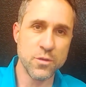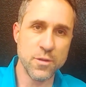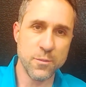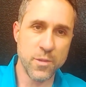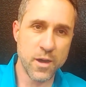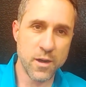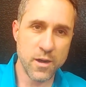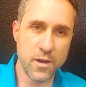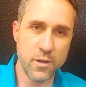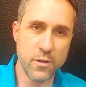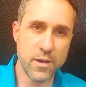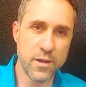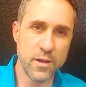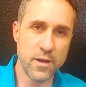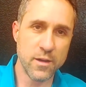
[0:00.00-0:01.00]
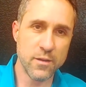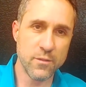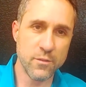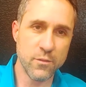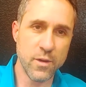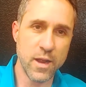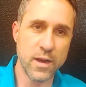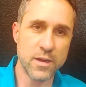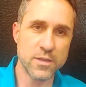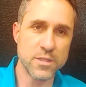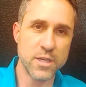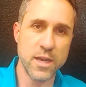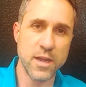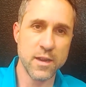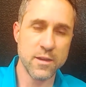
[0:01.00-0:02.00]
tomorrow and write a
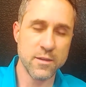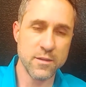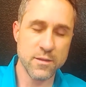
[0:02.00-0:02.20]
check,